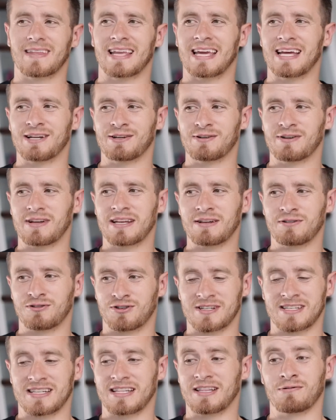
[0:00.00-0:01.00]
And it was
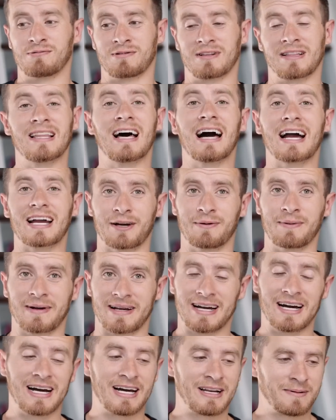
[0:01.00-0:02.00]
just, there's a lot
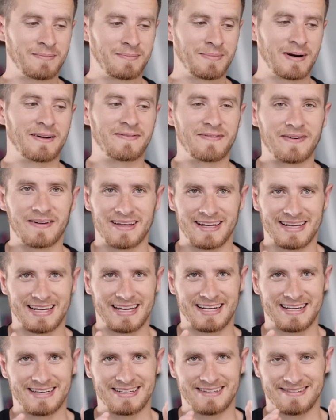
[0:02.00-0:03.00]
going on, but I felt like
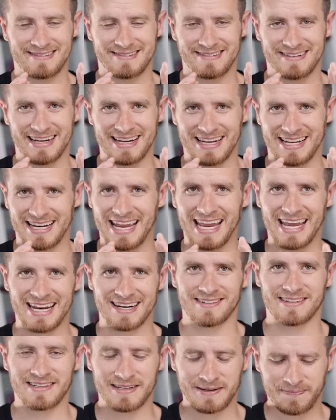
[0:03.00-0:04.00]
I could, I could
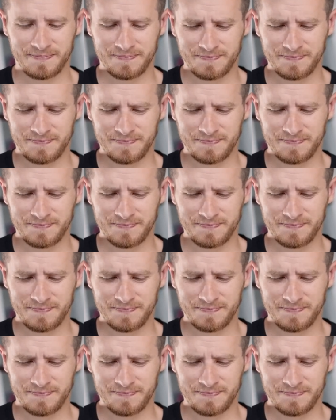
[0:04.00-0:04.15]
handle it.